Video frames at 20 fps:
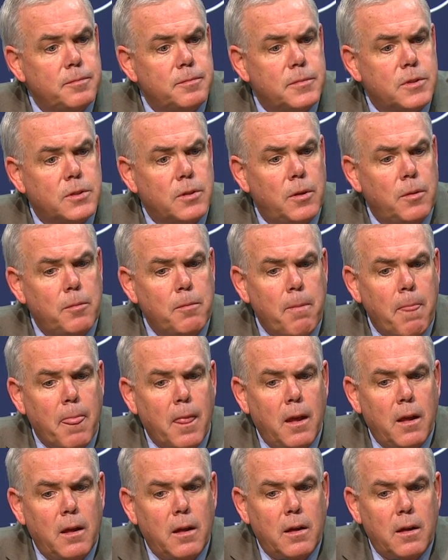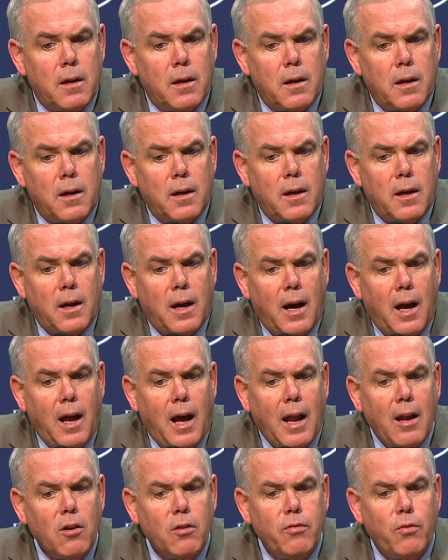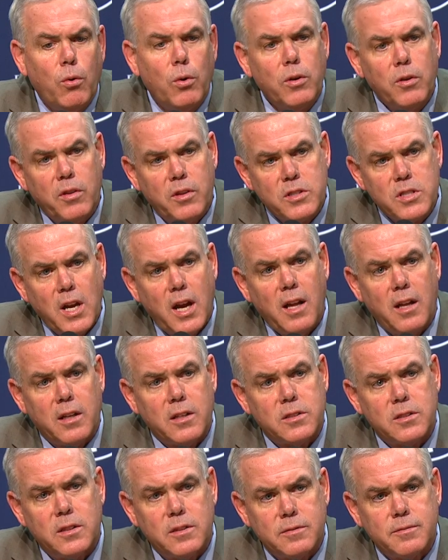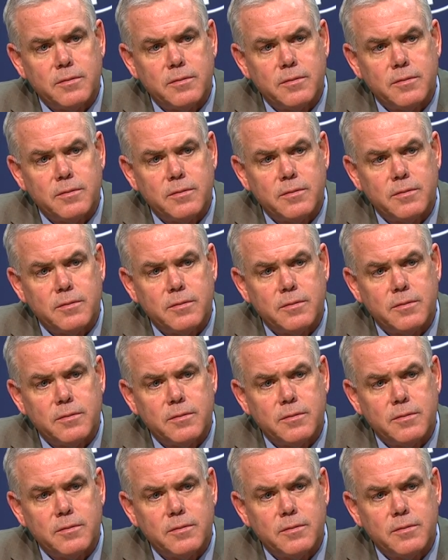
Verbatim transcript: So I, I look forward to the challenge.